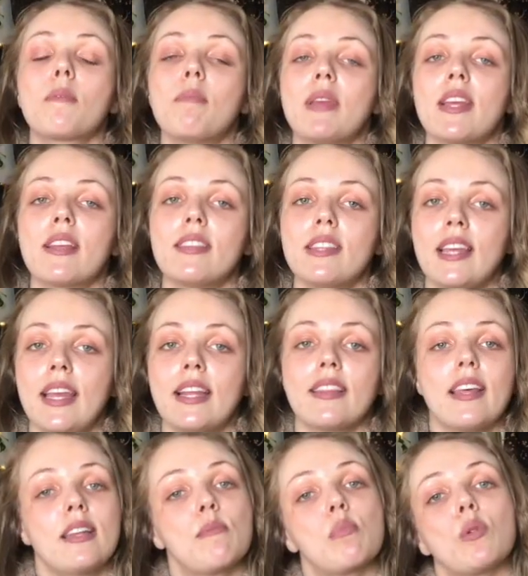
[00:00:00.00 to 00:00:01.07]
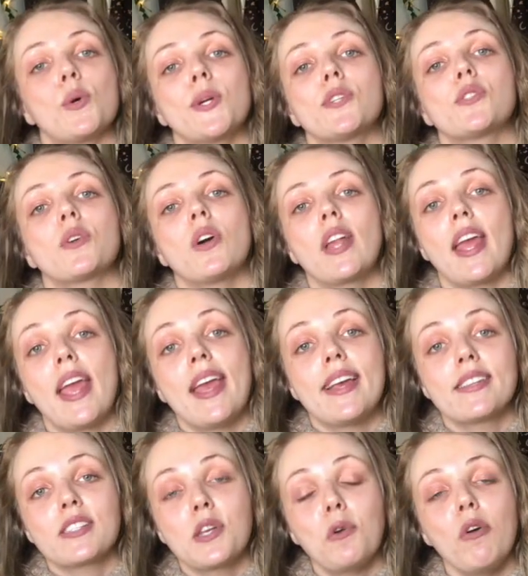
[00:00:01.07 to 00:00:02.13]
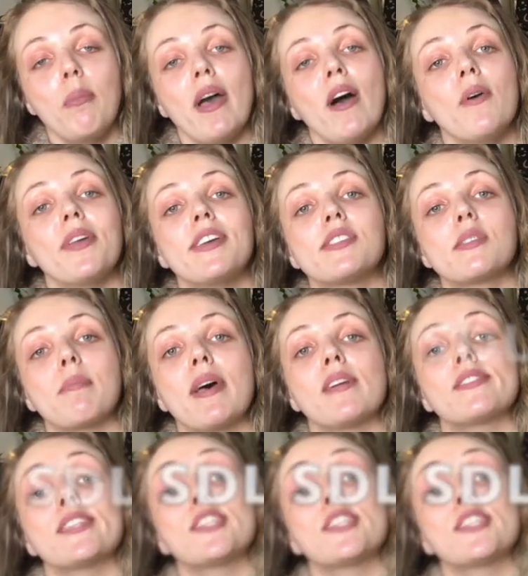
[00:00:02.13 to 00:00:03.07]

big thing that employers are going to ask you about is about the